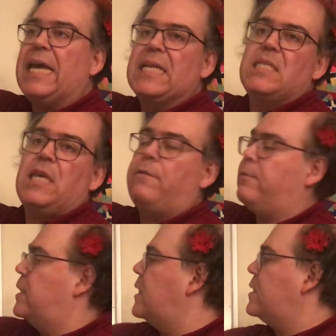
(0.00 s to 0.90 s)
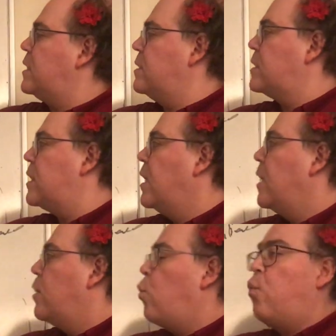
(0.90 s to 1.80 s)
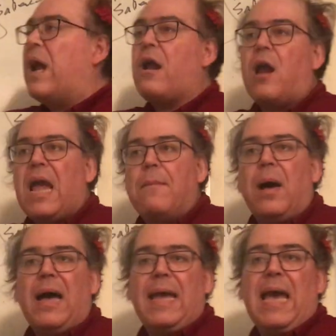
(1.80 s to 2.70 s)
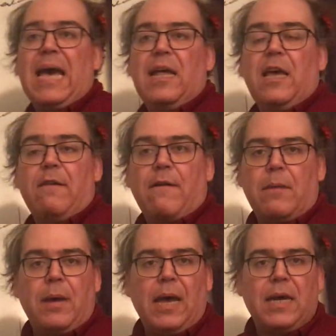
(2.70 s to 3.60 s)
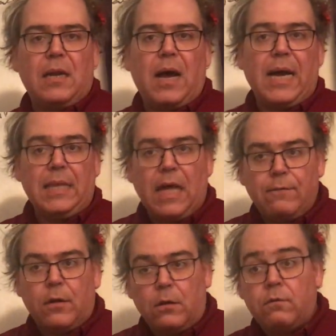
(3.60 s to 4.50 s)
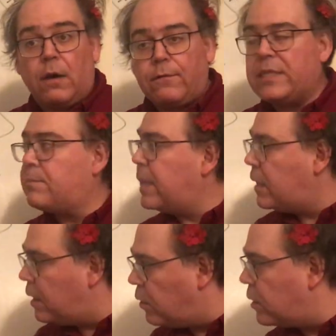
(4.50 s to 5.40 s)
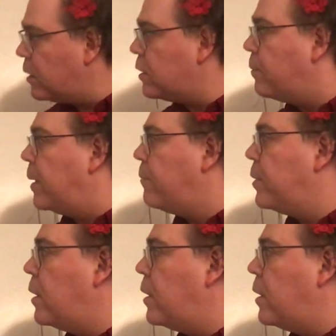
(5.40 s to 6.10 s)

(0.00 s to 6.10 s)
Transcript: I can see from a distance where am I at if I'm at eye level, roughly speaking, or a little bit